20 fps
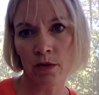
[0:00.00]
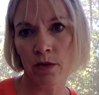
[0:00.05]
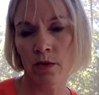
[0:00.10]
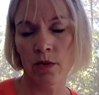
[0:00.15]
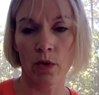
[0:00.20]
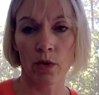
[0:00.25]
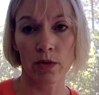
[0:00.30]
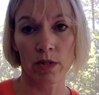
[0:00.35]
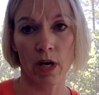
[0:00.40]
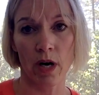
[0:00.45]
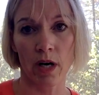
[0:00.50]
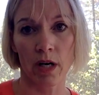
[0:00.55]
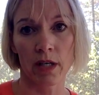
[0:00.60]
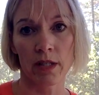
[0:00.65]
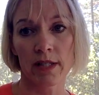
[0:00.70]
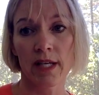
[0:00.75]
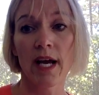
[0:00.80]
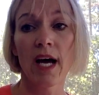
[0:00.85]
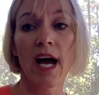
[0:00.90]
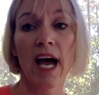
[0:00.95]
through those
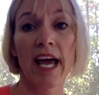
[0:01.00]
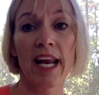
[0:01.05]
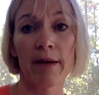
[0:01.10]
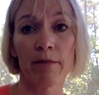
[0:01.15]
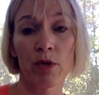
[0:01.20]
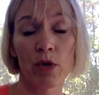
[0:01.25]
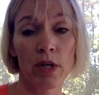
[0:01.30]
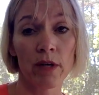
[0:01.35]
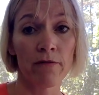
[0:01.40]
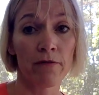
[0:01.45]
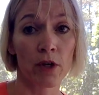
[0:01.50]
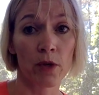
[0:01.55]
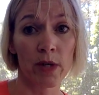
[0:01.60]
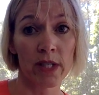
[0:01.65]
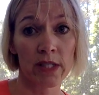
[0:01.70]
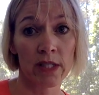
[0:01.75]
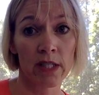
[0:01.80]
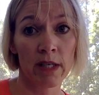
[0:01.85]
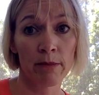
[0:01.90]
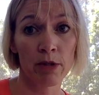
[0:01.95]
cards, and I'm looking for
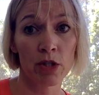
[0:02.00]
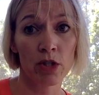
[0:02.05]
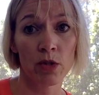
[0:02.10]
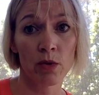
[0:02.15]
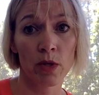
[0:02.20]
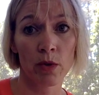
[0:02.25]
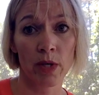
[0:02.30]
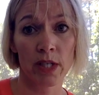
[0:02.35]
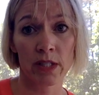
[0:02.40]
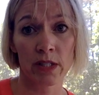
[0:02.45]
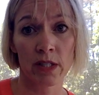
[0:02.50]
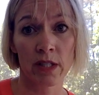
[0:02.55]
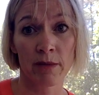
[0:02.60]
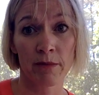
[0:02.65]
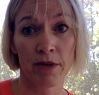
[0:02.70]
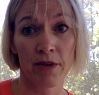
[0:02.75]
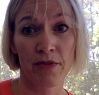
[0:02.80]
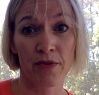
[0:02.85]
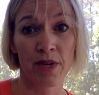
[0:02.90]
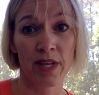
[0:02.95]
question number 2 and question
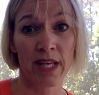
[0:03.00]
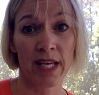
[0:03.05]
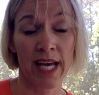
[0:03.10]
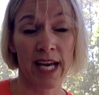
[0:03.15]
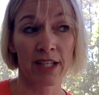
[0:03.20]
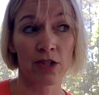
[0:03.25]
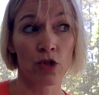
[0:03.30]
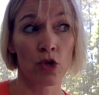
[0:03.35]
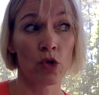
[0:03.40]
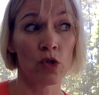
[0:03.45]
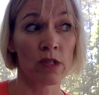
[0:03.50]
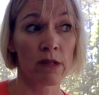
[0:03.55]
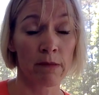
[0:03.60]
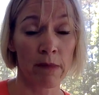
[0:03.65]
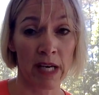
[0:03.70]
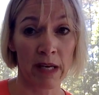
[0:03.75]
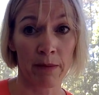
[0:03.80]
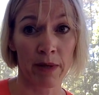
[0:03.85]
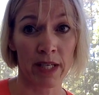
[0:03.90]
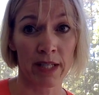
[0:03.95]
number 3, the yes, no's, and
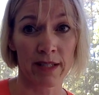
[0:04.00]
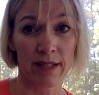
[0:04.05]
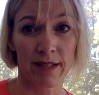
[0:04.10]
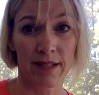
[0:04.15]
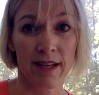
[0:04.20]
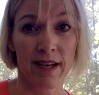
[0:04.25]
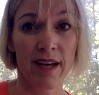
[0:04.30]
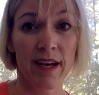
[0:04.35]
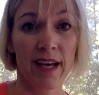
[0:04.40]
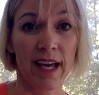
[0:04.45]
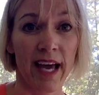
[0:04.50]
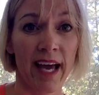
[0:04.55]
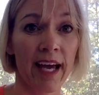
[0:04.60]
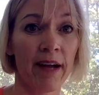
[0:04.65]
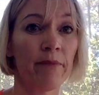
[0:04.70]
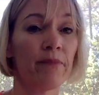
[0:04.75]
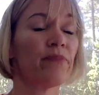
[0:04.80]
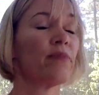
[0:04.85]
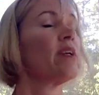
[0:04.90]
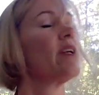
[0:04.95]
maybes.
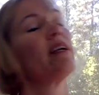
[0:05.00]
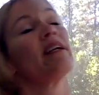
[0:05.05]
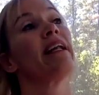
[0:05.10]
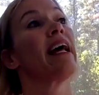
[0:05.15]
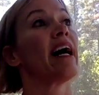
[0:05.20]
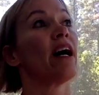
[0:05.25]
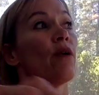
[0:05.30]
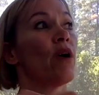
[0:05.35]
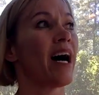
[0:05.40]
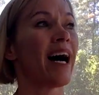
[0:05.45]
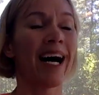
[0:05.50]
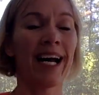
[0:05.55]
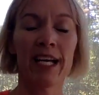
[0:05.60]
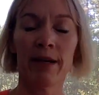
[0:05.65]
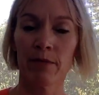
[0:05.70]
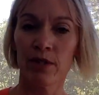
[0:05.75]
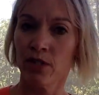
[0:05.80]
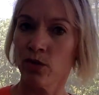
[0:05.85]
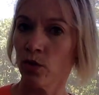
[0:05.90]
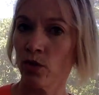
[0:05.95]
Okay. Now, I
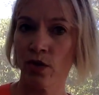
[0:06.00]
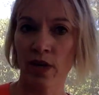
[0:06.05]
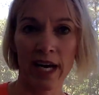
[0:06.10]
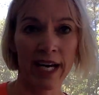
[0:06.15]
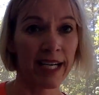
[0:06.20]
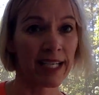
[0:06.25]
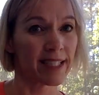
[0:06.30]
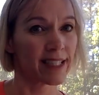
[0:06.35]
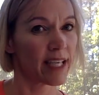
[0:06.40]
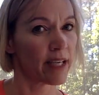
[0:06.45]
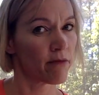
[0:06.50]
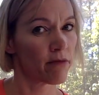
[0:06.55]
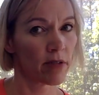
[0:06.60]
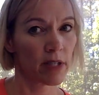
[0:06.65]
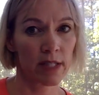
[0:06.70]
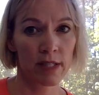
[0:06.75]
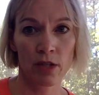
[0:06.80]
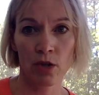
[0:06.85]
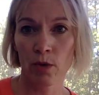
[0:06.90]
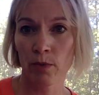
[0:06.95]
am still going to ask
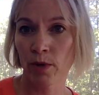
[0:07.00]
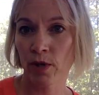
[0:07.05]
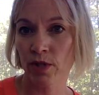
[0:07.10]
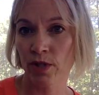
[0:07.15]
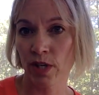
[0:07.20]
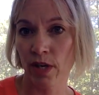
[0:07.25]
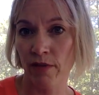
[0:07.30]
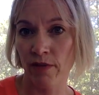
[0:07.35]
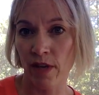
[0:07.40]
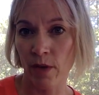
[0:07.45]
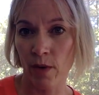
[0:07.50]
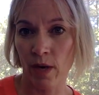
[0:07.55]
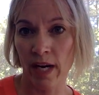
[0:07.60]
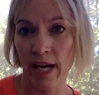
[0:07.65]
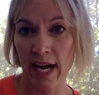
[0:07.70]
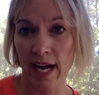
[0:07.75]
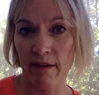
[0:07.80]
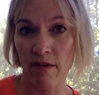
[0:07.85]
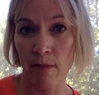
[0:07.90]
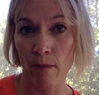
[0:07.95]
every single person if they want
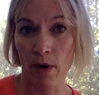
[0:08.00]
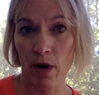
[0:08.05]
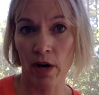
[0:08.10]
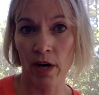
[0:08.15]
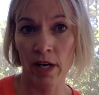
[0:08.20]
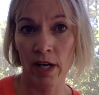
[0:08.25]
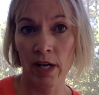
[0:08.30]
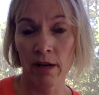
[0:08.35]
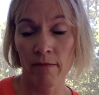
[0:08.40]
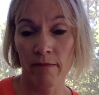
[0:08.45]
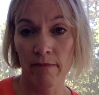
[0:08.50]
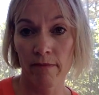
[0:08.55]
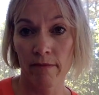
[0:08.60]
to have a party,